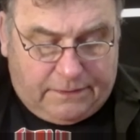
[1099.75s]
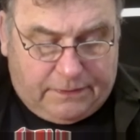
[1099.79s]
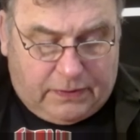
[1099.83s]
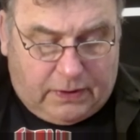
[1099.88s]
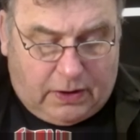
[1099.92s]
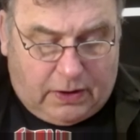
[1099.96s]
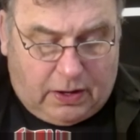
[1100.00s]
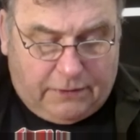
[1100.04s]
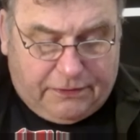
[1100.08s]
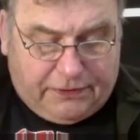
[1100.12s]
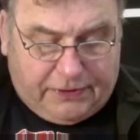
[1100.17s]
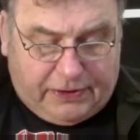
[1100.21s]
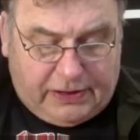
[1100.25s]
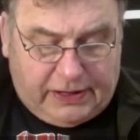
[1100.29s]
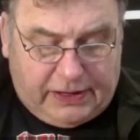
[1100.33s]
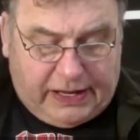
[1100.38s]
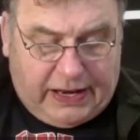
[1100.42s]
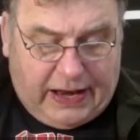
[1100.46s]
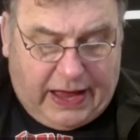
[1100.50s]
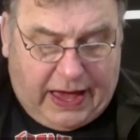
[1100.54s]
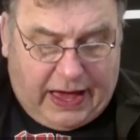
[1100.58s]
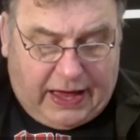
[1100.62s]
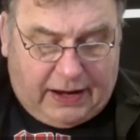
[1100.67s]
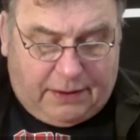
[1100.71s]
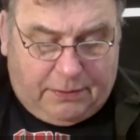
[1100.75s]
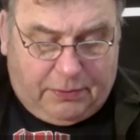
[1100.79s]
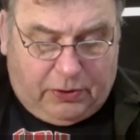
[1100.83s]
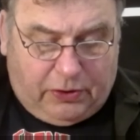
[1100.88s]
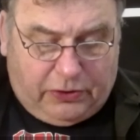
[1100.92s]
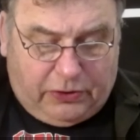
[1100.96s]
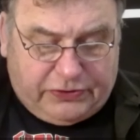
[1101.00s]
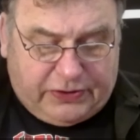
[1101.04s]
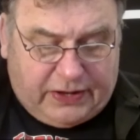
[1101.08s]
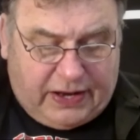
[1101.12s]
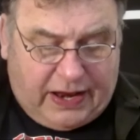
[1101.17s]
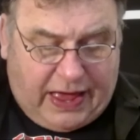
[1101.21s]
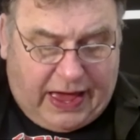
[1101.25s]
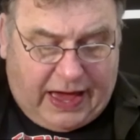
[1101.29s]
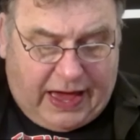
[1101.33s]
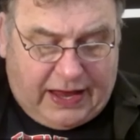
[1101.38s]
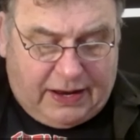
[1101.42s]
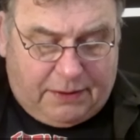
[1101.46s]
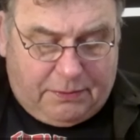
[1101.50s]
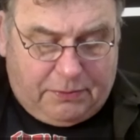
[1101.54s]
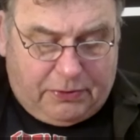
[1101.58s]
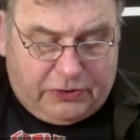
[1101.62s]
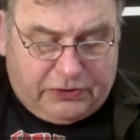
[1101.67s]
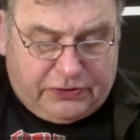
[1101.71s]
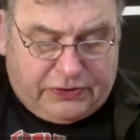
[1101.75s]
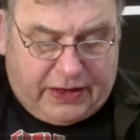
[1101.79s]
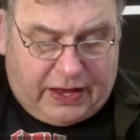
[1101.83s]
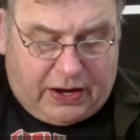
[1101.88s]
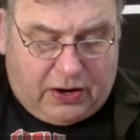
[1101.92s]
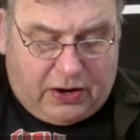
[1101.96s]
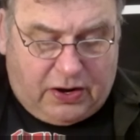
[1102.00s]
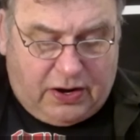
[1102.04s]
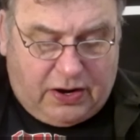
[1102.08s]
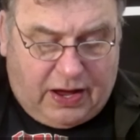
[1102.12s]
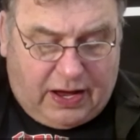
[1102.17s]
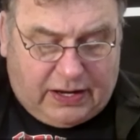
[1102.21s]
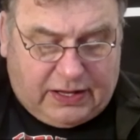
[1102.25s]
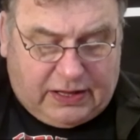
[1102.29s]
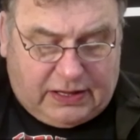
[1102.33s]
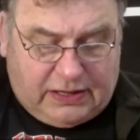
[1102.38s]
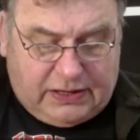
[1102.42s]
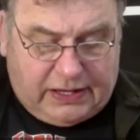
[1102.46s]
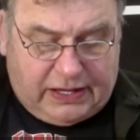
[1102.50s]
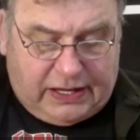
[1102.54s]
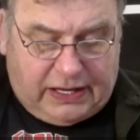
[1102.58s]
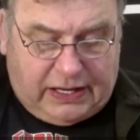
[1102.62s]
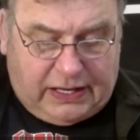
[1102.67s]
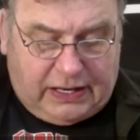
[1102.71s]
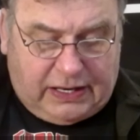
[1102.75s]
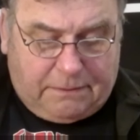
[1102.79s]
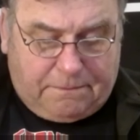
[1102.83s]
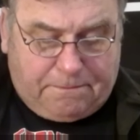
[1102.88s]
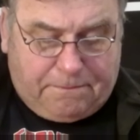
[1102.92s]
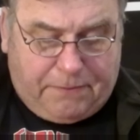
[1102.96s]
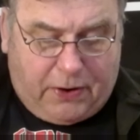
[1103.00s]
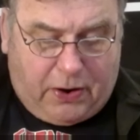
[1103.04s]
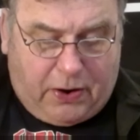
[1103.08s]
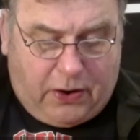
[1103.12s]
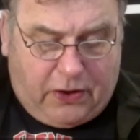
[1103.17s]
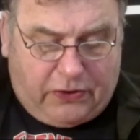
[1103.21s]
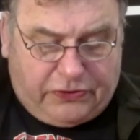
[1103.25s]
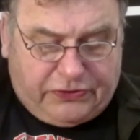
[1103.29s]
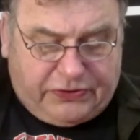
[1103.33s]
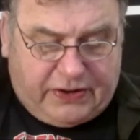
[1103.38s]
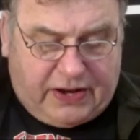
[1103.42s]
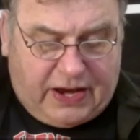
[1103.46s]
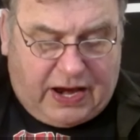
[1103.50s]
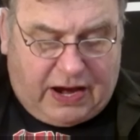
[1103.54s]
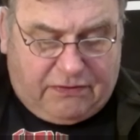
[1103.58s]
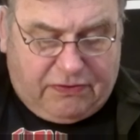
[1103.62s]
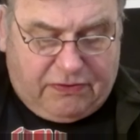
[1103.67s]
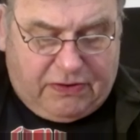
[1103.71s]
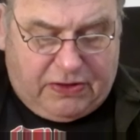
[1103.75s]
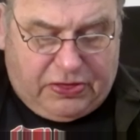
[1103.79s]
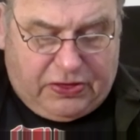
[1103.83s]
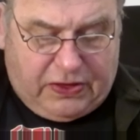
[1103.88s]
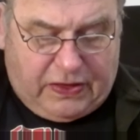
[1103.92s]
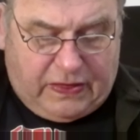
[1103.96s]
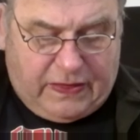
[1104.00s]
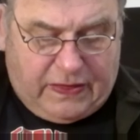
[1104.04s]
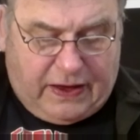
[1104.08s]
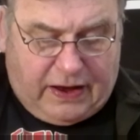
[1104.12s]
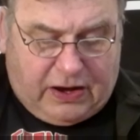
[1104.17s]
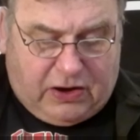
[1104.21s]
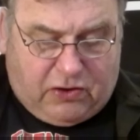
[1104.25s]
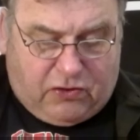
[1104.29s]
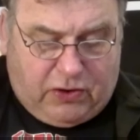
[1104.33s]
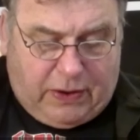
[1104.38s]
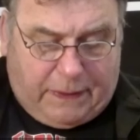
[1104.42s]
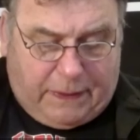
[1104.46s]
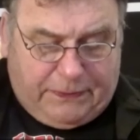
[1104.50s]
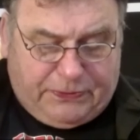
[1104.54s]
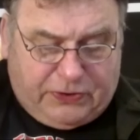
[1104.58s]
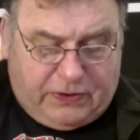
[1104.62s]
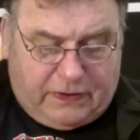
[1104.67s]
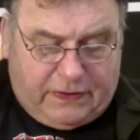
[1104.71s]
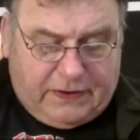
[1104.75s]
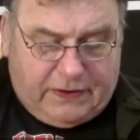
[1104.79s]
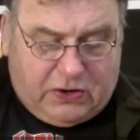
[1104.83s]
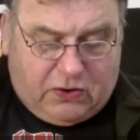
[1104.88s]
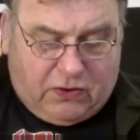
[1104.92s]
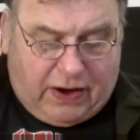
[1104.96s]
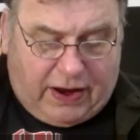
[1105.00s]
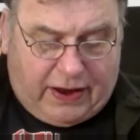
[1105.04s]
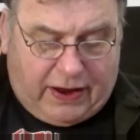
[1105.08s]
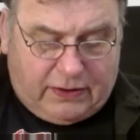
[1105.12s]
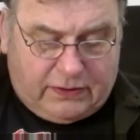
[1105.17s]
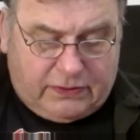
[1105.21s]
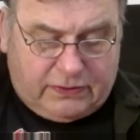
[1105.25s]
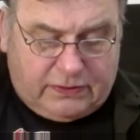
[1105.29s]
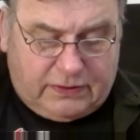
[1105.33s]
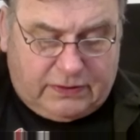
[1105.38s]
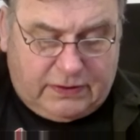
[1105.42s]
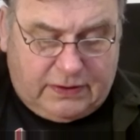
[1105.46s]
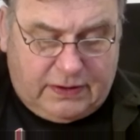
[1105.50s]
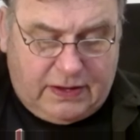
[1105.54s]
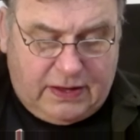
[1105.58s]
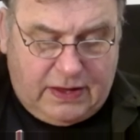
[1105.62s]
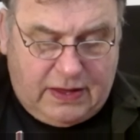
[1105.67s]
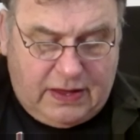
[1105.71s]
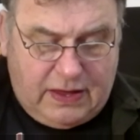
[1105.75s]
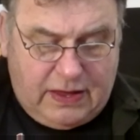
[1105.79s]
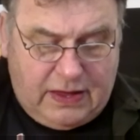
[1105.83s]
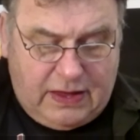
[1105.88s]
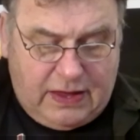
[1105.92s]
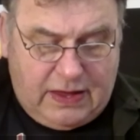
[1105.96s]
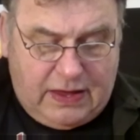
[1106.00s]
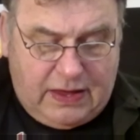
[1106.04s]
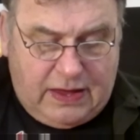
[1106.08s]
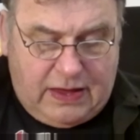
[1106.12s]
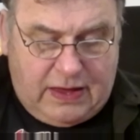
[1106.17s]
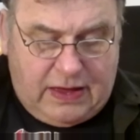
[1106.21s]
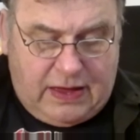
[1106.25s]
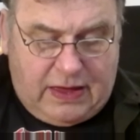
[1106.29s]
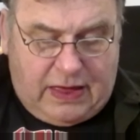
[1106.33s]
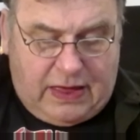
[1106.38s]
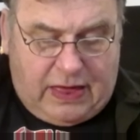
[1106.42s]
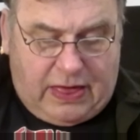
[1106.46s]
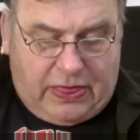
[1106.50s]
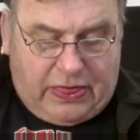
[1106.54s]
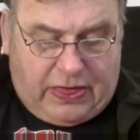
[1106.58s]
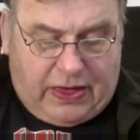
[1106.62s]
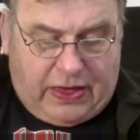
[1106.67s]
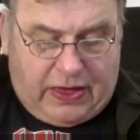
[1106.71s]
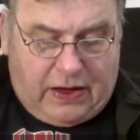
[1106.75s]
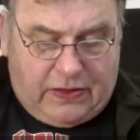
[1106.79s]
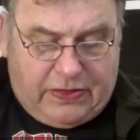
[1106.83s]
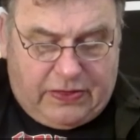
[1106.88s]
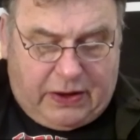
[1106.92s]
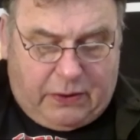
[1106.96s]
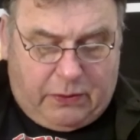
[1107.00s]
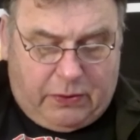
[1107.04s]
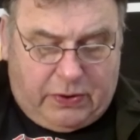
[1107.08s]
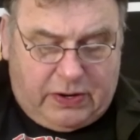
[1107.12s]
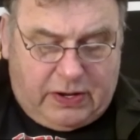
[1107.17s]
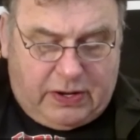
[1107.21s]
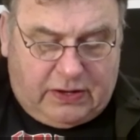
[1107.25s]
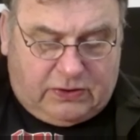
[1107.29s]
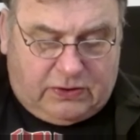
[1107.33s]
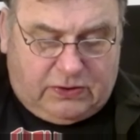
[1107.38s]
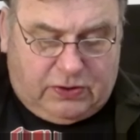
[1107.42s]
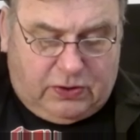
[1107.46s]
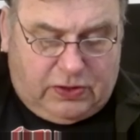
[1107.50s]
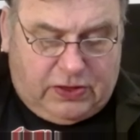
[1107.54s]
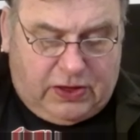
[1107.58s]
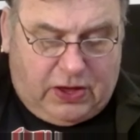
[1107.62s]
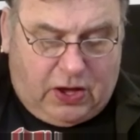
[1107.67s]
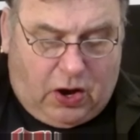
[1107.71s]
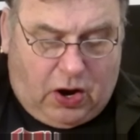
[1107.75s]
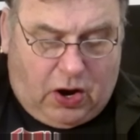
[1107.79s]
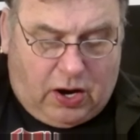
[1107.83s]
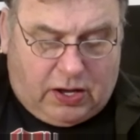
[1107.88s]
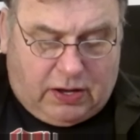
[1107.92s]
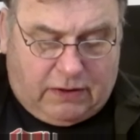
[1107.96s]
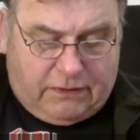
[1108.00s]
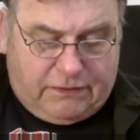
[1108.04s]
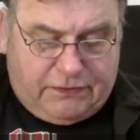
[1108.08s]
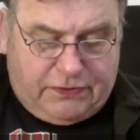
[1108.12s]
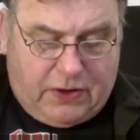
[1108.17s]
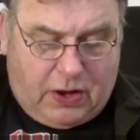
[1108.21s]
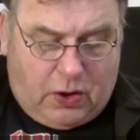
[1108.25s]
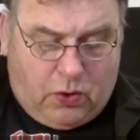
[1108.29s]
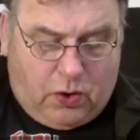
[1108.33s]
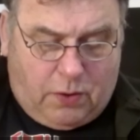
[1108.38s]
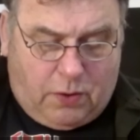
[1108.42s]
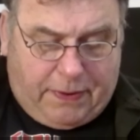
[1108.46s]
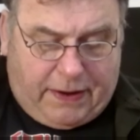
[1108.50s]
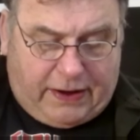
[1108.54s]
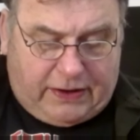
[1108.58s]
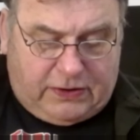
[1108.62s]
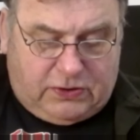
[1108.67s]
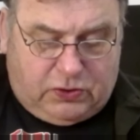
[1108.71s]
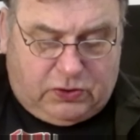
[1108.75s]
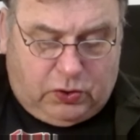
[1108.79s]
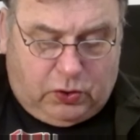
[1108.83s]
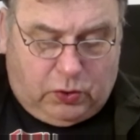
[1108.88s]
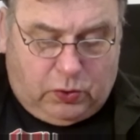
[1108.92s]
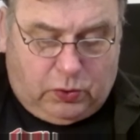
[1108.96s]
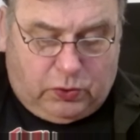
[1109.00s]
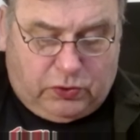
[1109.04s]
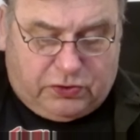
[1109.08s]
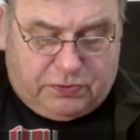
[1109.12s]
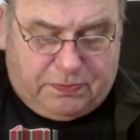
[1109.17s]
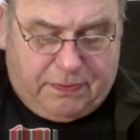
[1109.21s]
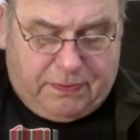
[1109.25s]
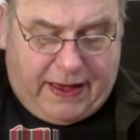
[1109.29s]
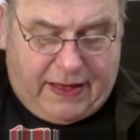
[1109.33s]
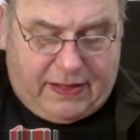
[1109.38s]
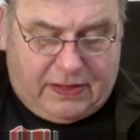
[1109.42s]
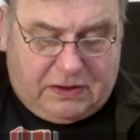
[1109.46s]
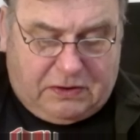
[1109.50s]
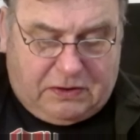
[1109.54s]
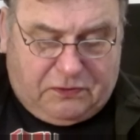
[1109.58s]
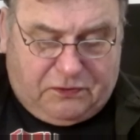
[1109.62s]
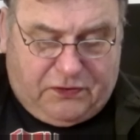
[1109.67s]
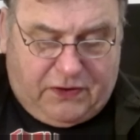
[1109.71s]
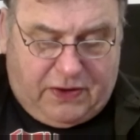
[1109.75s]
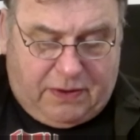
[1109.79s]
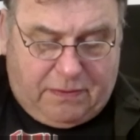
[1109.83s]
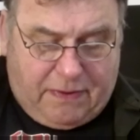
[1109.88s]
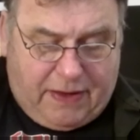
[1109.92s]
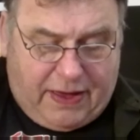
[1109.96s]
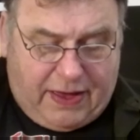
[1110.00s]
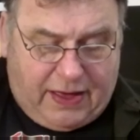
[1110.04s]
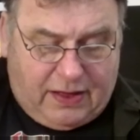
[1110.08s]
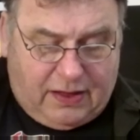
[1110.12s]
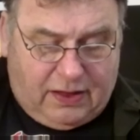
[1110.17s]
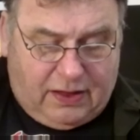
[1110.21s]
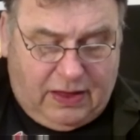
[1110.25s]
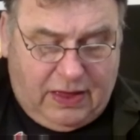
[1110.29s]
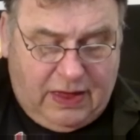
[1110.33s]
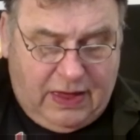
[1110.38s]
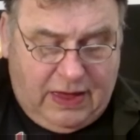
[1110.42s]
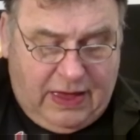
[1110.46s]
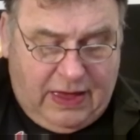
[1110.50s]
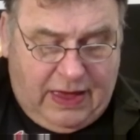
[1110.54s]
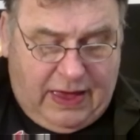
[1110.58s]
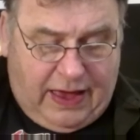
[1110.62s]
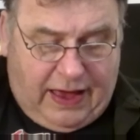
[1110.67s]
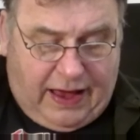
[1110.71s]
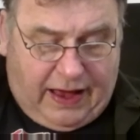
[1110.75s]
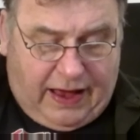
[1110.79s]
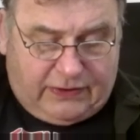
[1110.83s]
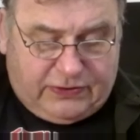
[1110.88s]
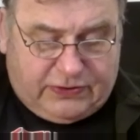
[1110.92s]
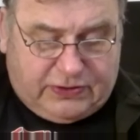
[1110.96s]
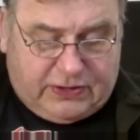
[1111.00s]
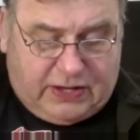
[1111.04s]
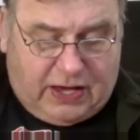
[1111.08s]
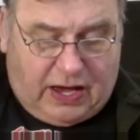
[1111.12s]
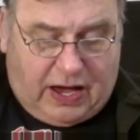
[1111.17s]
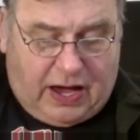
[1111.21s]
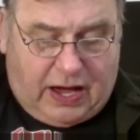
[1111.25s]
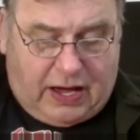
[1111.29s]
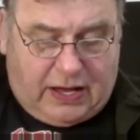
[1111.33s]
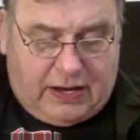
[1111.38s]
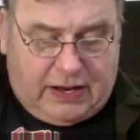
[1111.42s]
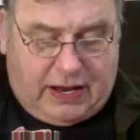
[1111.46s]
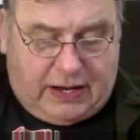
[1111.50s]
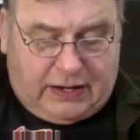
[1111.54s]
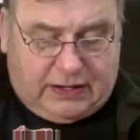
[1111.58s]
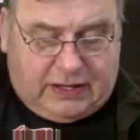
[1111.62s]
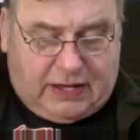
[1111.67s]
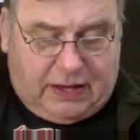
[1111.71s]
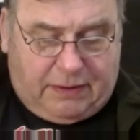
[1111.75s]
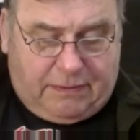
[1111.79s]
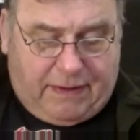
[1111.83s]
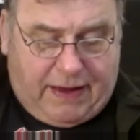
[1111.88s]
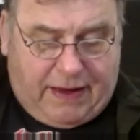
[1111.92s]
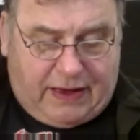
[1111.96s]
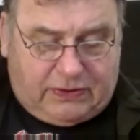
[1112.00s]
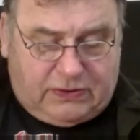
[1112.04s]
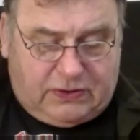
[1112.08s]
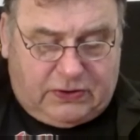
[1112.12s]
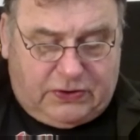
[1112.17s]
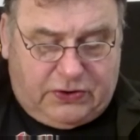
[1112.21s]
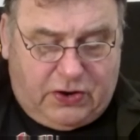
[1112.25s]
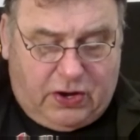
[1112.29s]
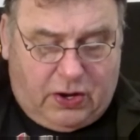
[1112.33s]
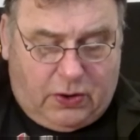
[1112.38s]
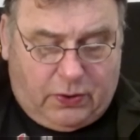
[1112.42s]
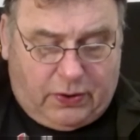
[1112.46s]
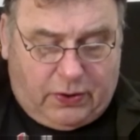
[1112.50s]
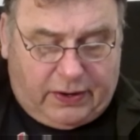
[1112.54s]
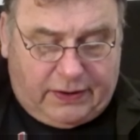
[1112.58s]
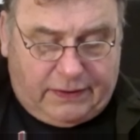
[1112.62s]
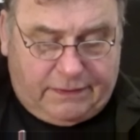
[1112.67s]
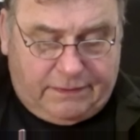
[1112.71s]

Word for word: Of clean animals and animals that are not clean, birds and everything that creeps on the ground. There they went into the ark of Noah by twos, male and female, as God had commanded Noah.